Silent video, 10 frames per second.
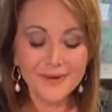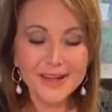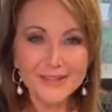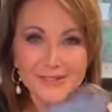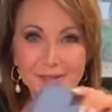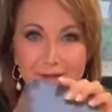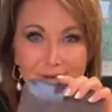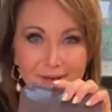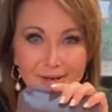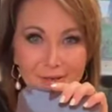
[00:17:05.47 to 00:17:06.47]

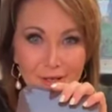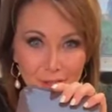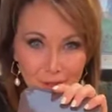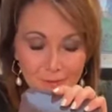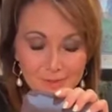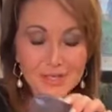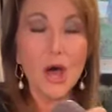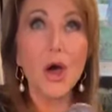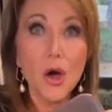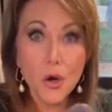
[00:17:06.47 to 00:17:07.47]
freezer
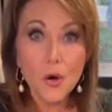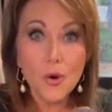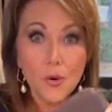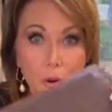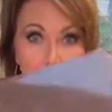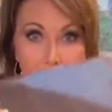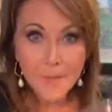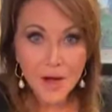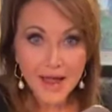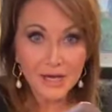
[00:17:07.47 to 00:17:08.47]
cubes. Oh
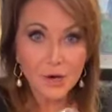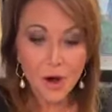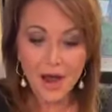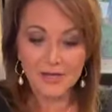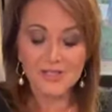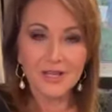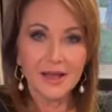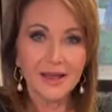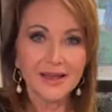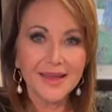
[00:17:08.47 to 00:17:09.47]
my gosh.
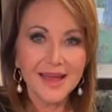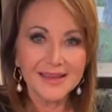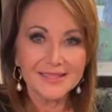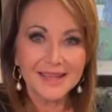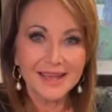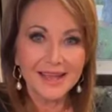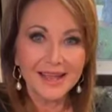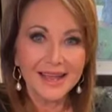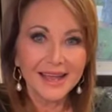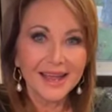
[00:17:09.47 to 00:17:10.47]
Guys,
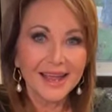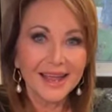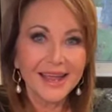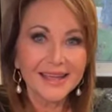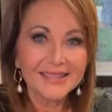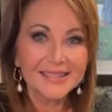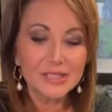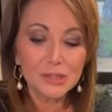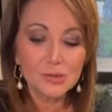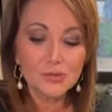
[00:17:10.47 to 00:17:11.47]
it's
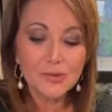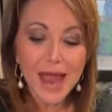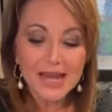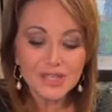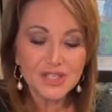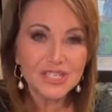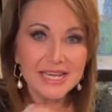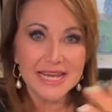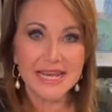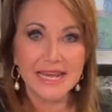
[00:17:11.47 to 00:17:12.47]

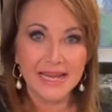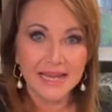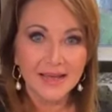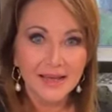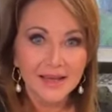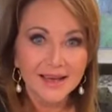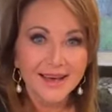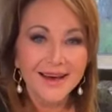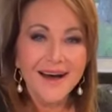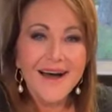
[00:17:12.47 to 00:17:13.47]
stretchy.
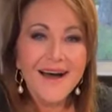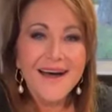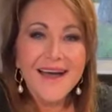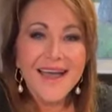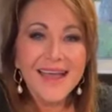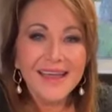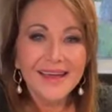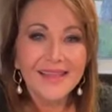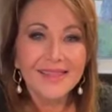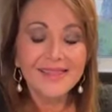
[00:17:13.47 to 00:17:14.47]
I
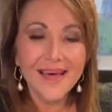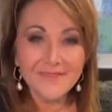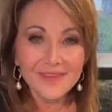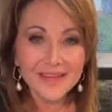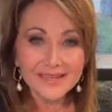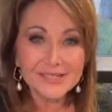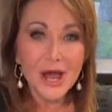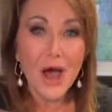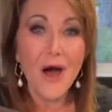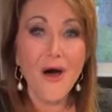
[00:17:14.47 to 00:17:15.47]
love
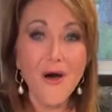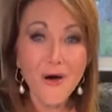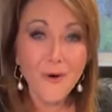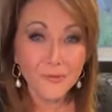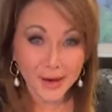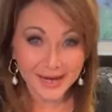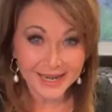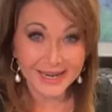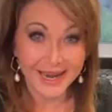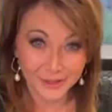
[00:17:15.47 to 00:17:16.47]
it
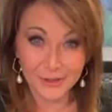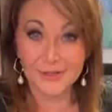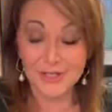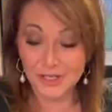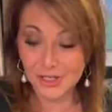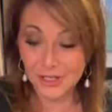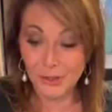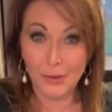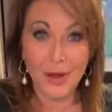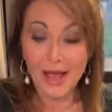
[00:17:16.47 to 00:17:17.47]
already, and you should
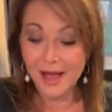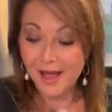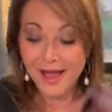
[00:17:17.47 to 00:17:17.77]
too.